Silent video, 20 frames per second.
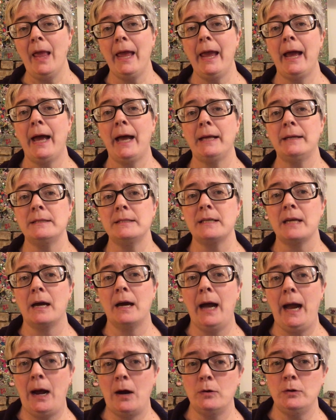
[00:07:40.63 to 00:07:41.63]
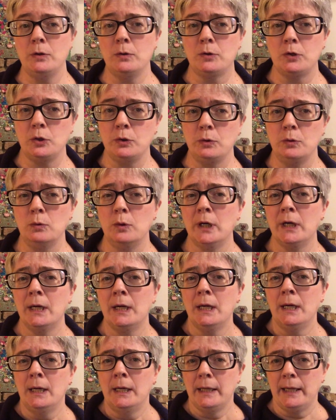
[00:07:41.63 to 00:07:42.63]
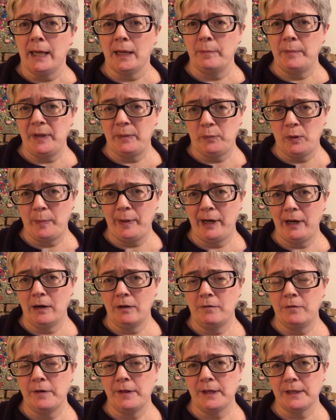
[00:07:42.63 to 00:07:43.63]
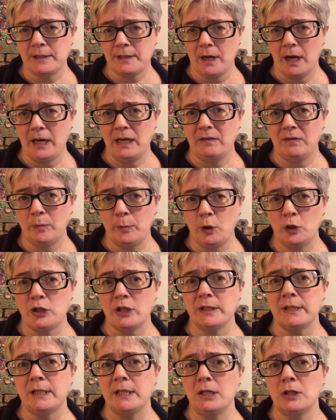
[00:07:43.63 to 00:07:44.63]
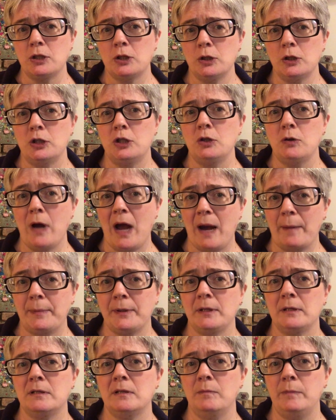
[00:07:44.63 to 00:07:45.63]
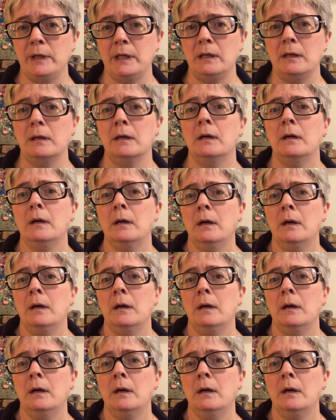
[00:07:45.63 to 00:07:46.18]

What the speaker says: and how you too can be prepared for this kind of emergency should you happen to be